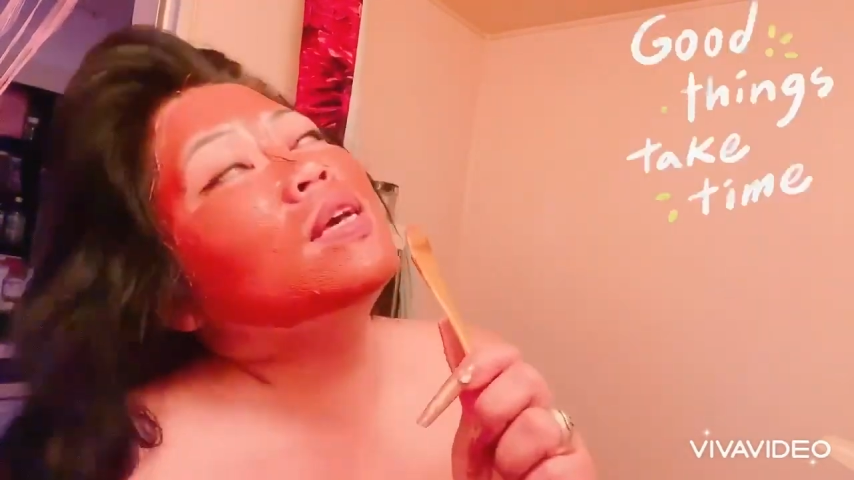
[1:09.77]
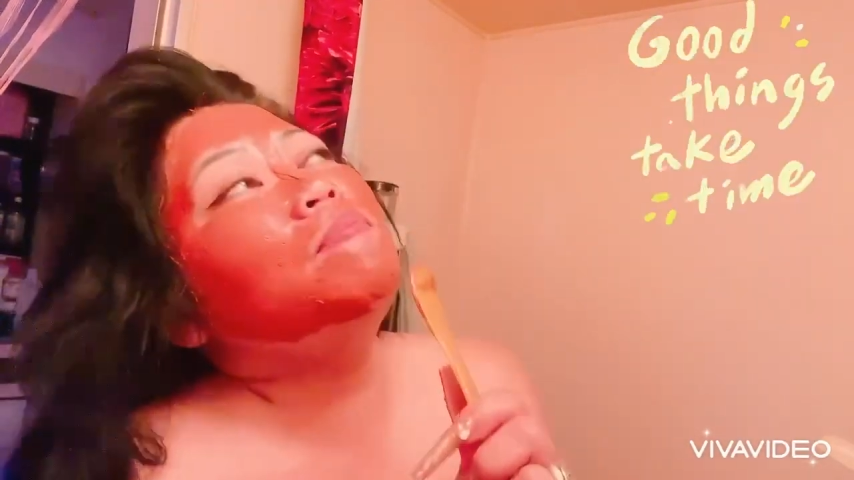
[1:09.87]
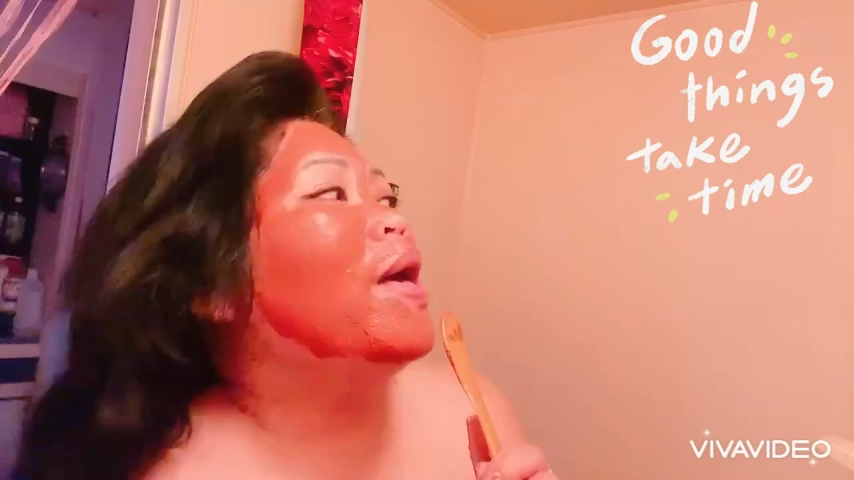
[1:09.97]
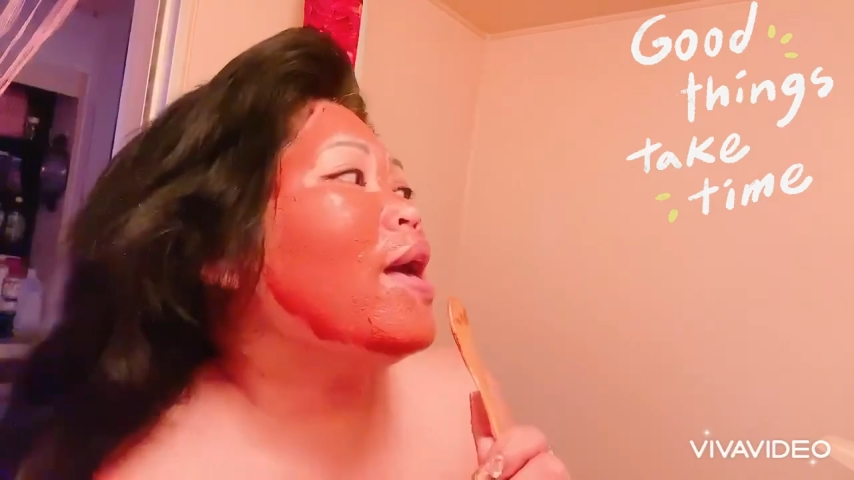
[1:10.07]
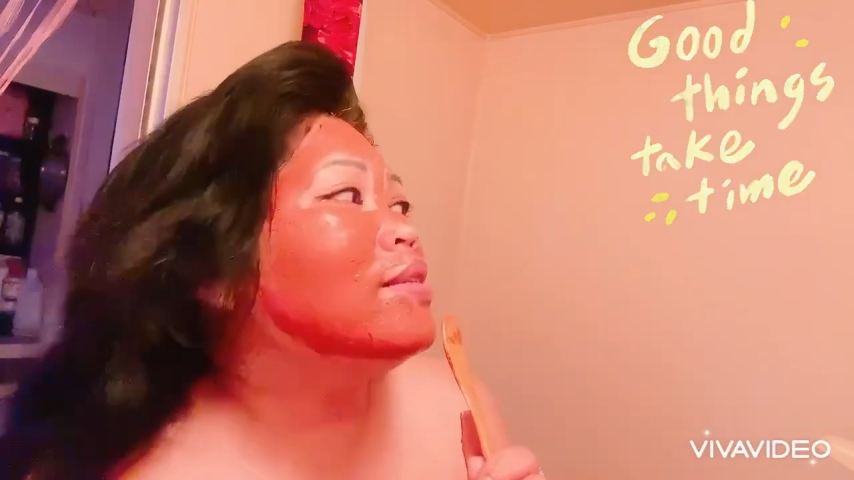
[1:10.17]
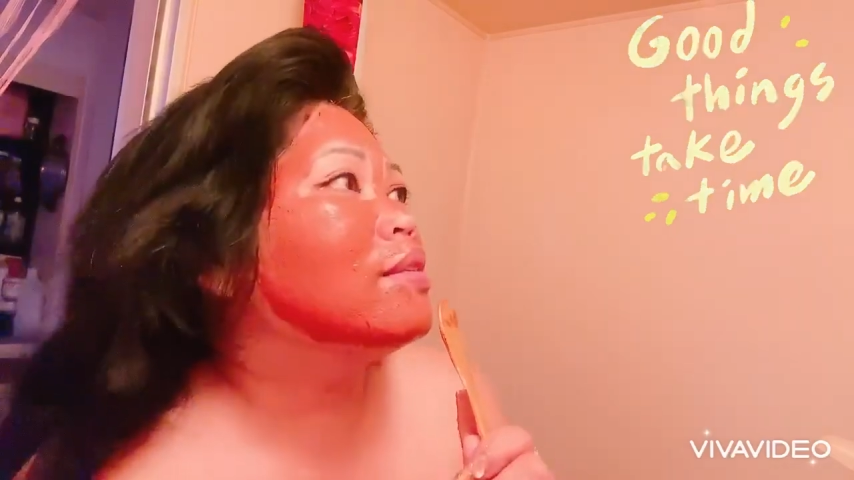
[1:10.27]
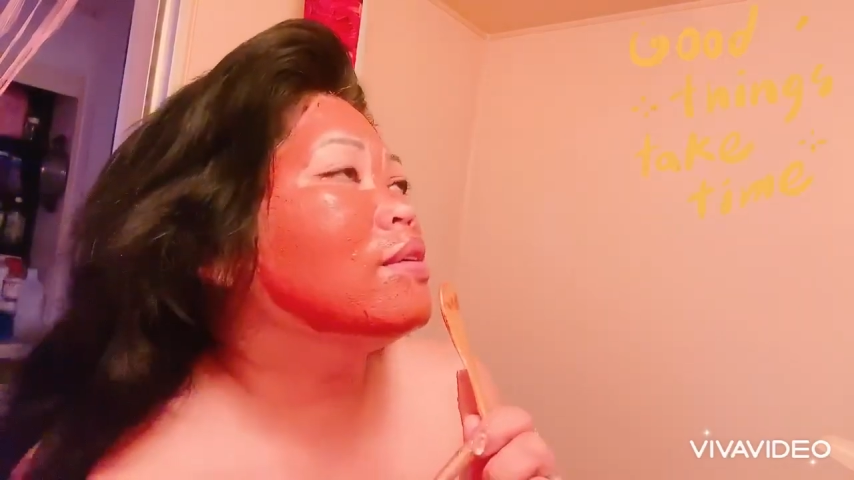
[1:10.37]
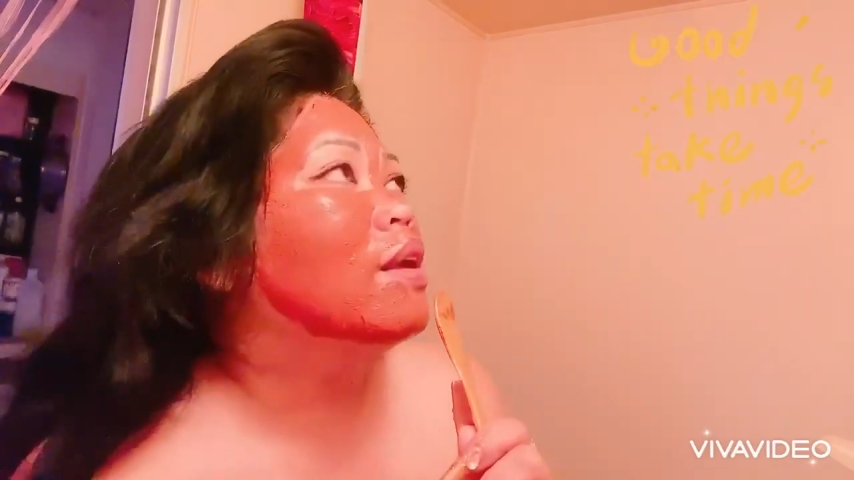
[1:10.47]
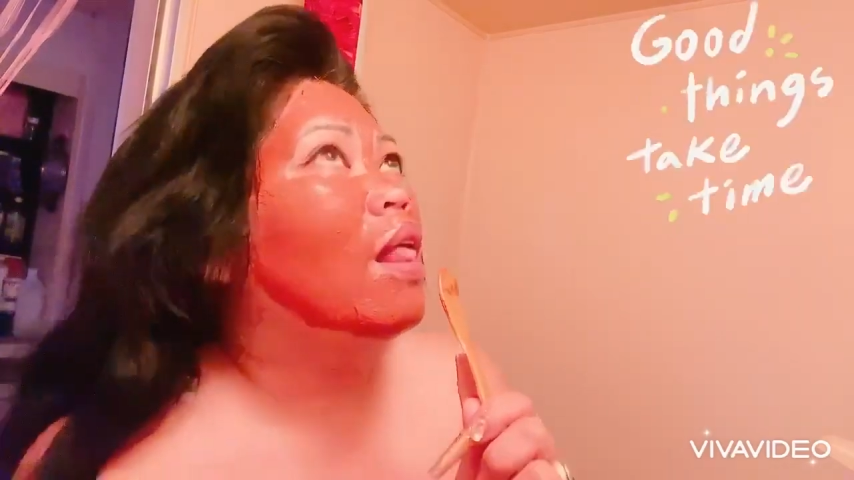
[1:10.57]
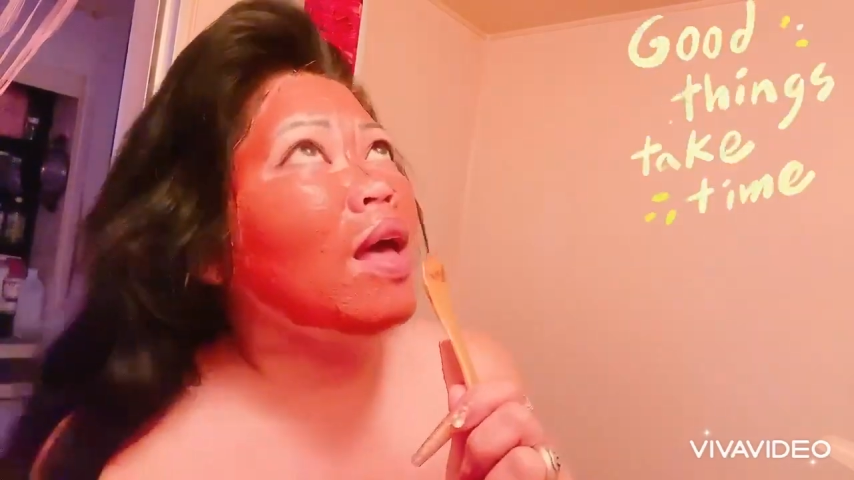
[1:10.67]
the best,
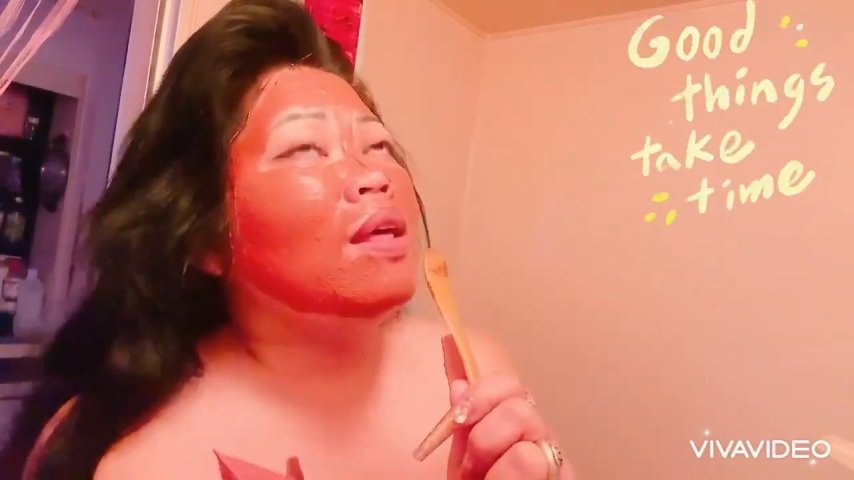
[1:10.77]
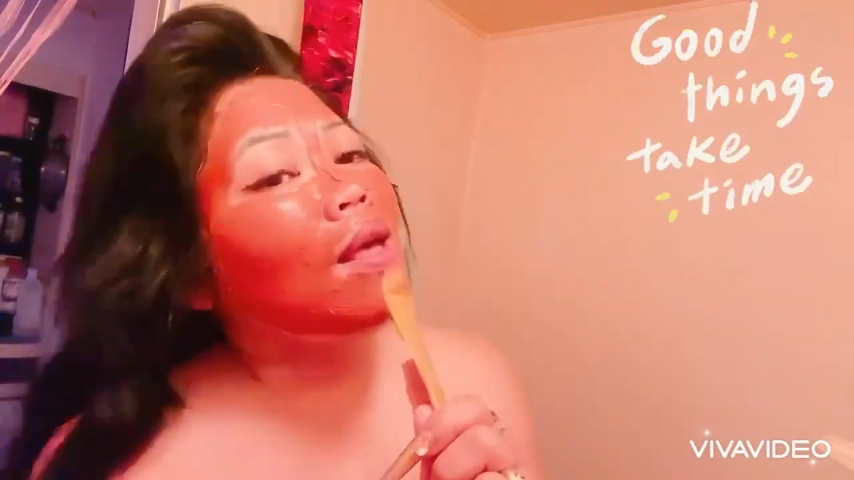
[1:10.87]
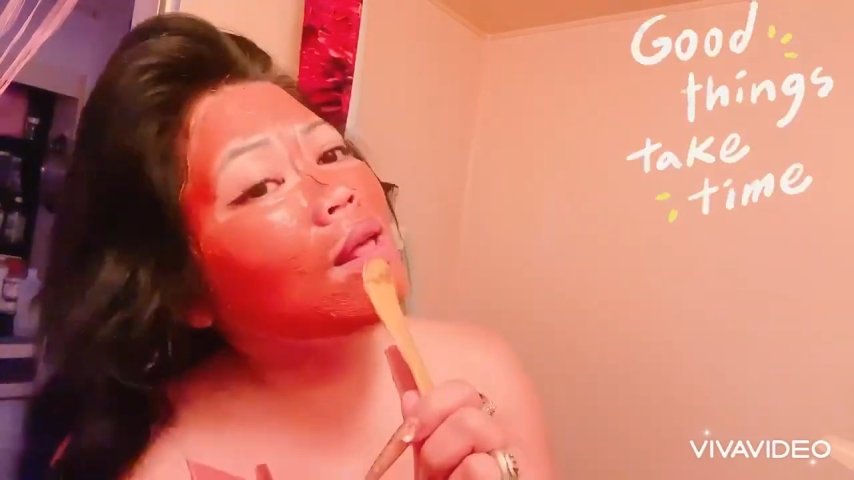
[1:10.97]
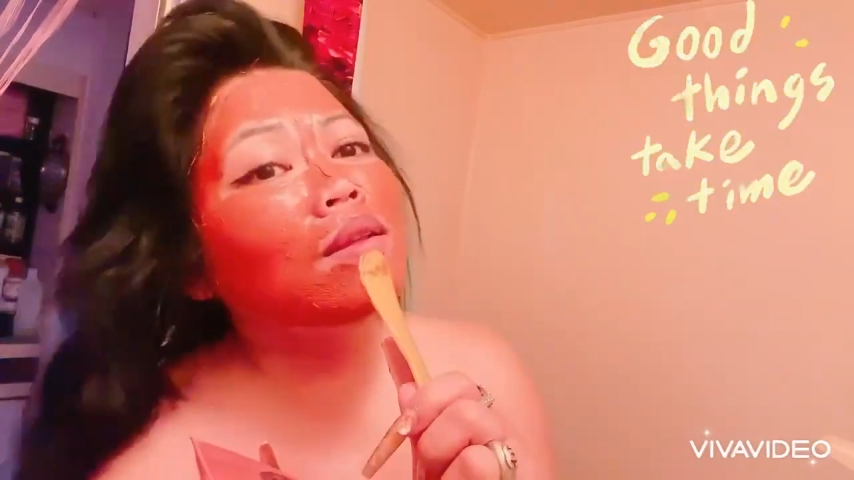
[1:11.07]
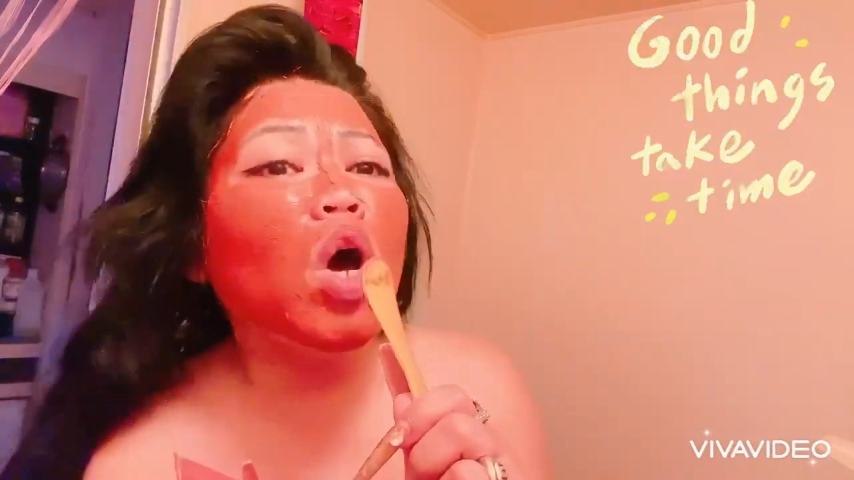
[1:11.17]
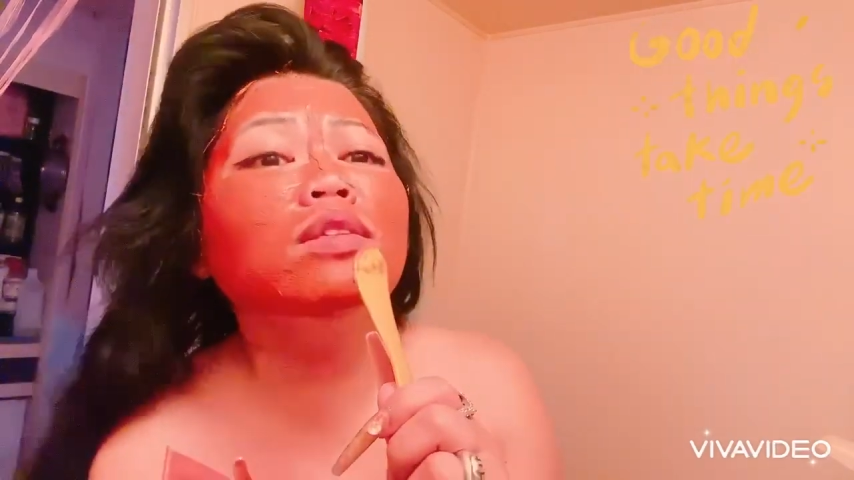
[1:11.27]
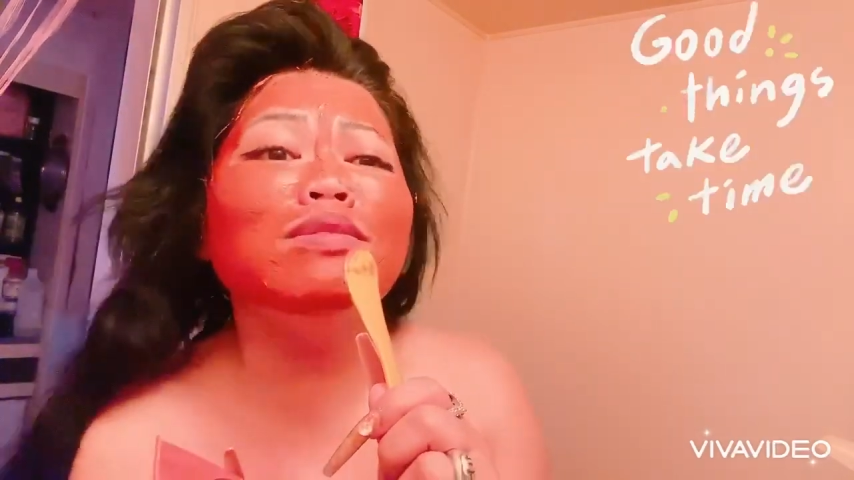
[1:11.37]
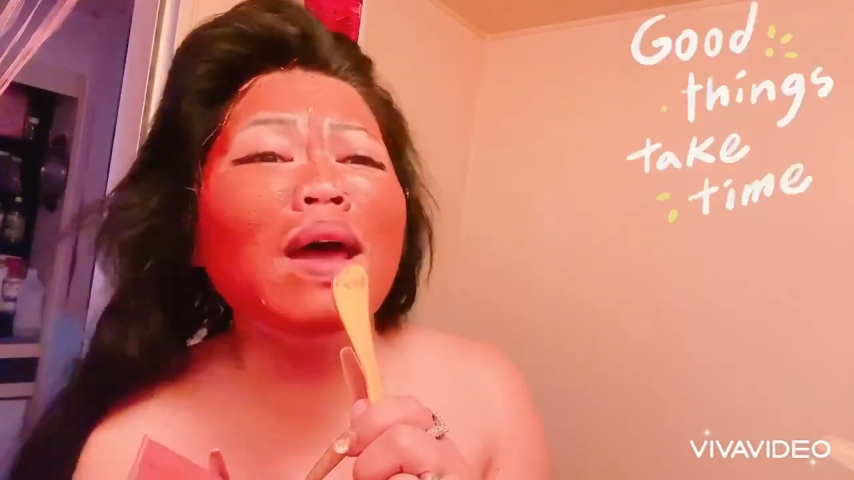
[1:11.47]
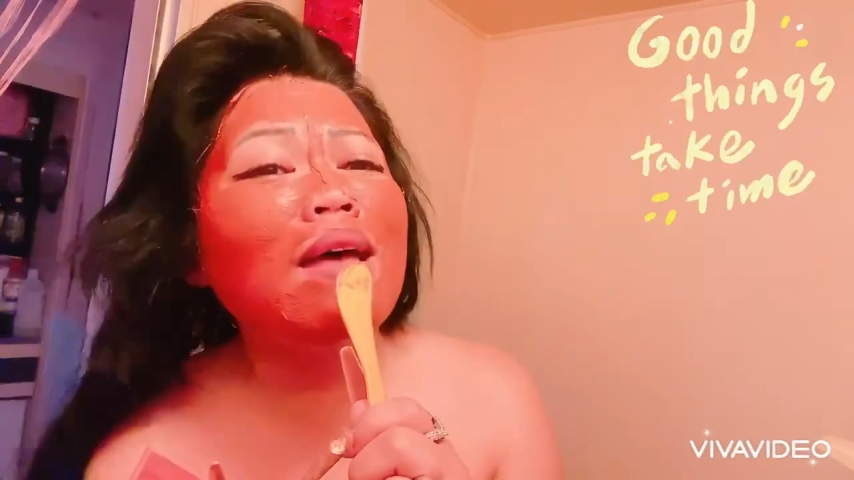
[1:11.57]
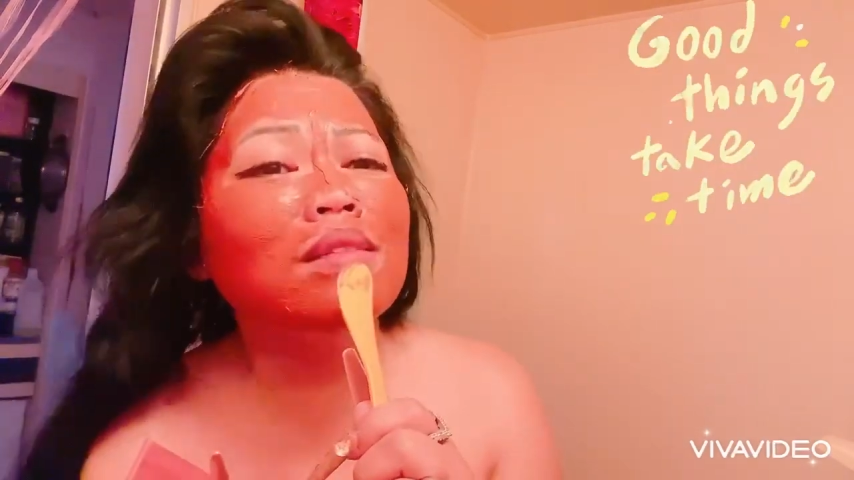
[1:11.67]
man, and all the
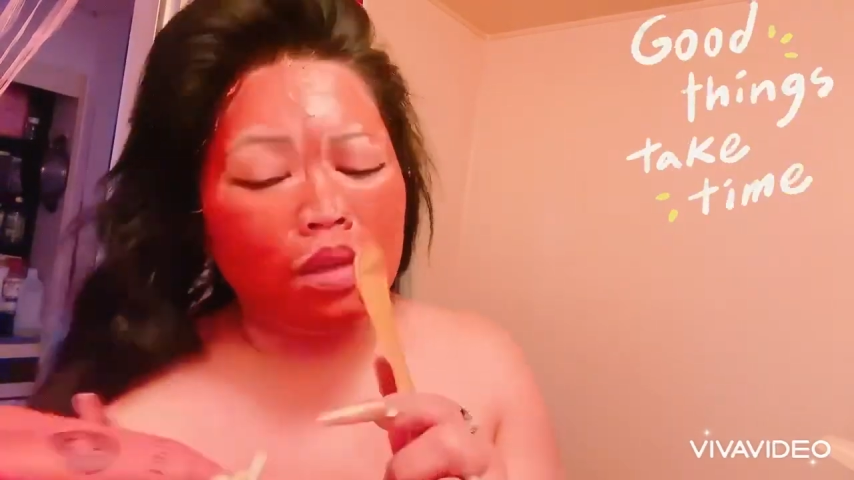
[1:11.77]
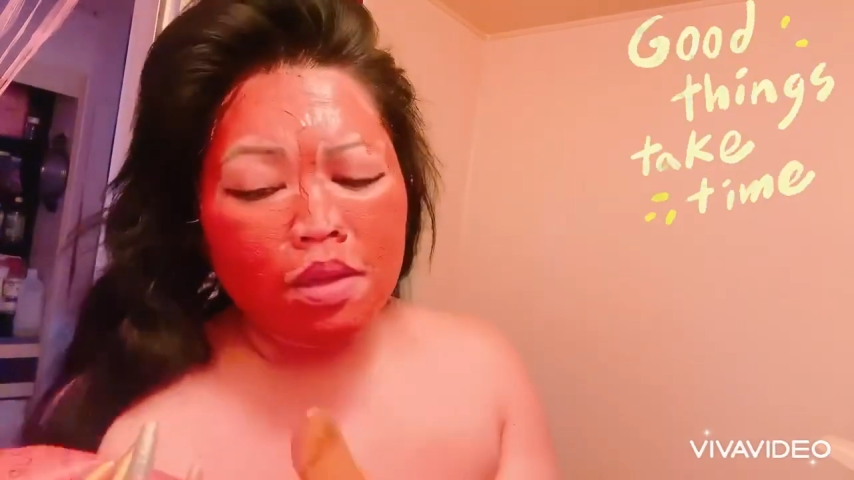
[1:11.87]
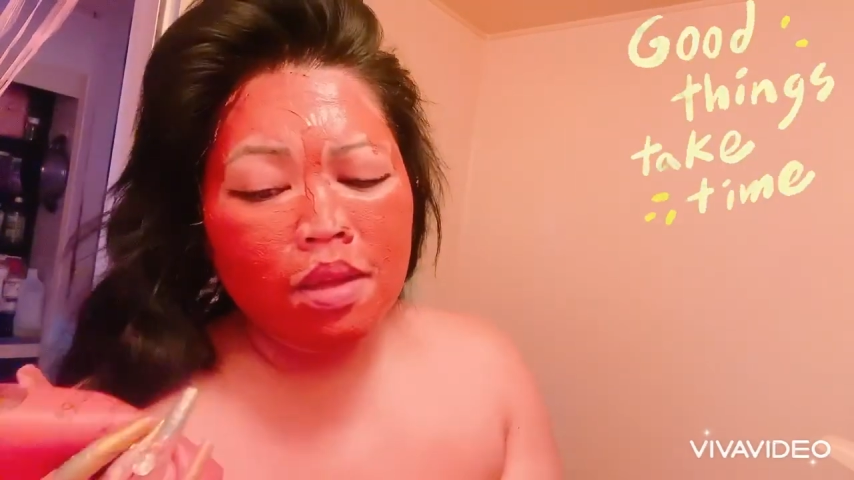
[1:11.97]
rest.